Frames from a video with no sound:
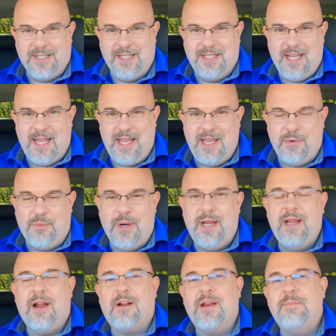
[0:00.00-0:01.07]
Today
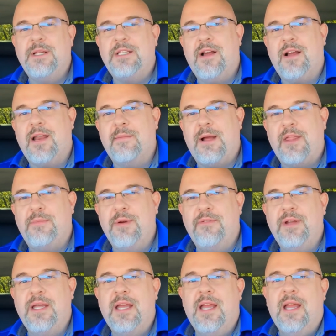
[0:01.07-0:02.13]
we are going to be talking about the
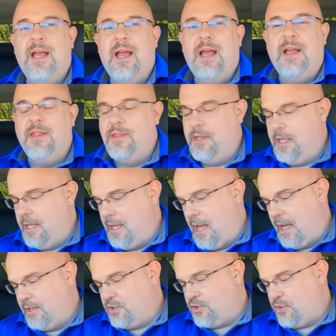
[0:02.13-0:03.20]
movie The
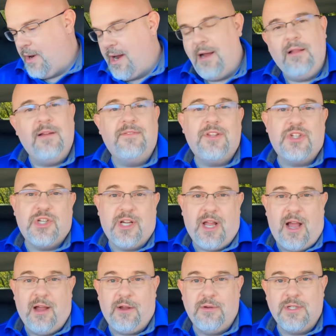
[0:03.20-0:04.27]
Trial of the
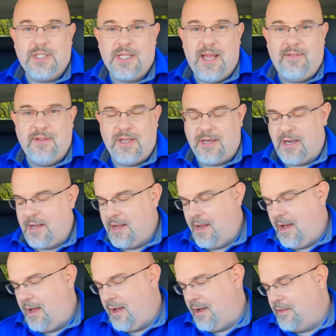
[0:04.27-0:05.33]
Chicago 7.
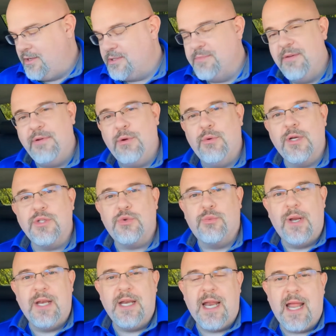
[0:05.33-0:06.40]
This movie was
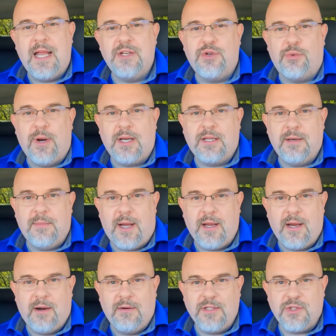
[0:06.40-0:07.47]
written and directed
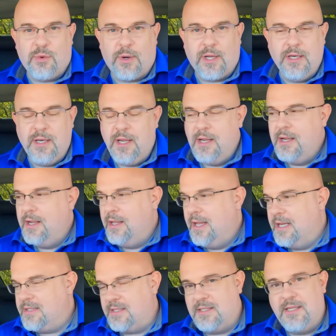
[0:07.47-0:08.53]
by Aaron Sorkin.
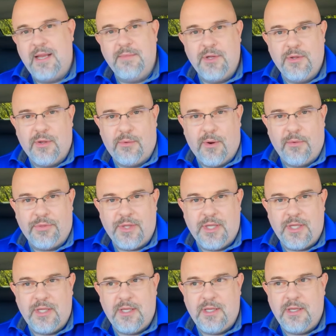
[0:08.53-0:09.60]
That's the same dude that wrote
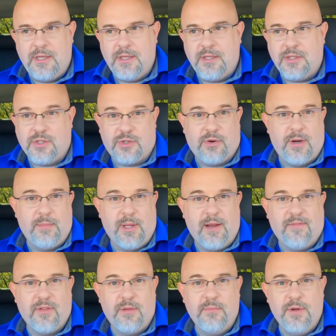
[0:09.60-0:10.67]
the
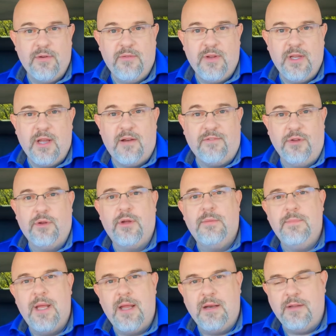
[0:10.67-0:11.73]
screenplay for the movie A Few
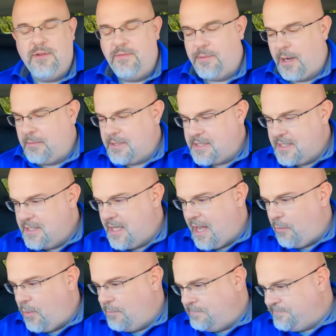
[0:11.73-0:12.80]
Good Men. You've probably seen
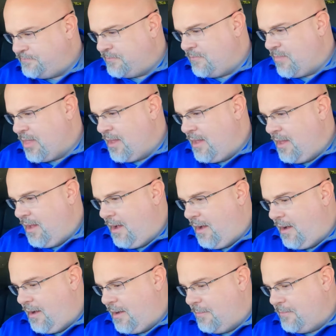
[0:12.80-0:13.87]
that
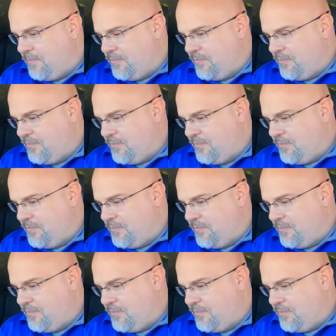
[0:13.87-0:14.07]
one.